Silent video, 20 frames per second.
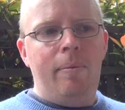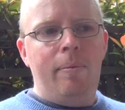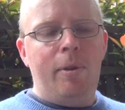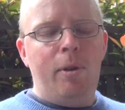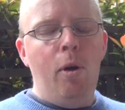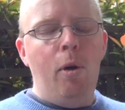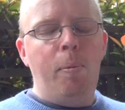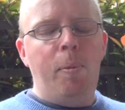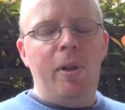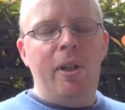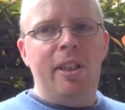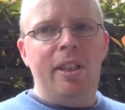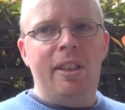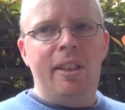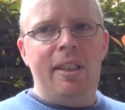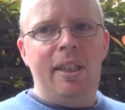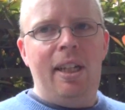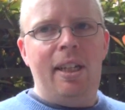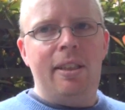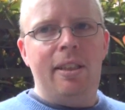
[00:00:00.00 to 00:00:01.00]

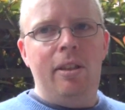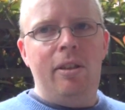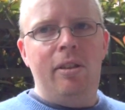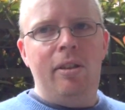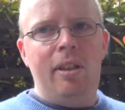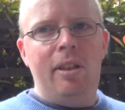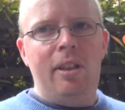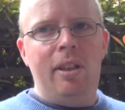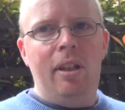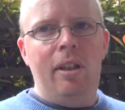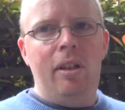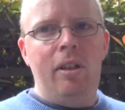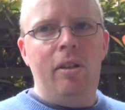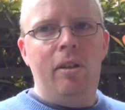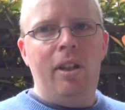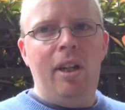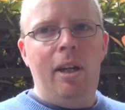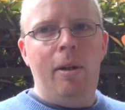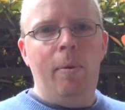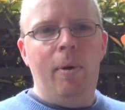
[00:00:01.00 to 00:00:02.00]
corporation tax situation in the
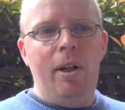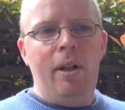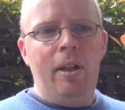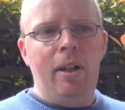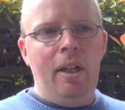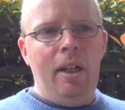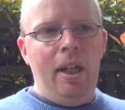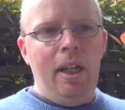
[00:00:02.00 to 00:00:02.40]
UK, where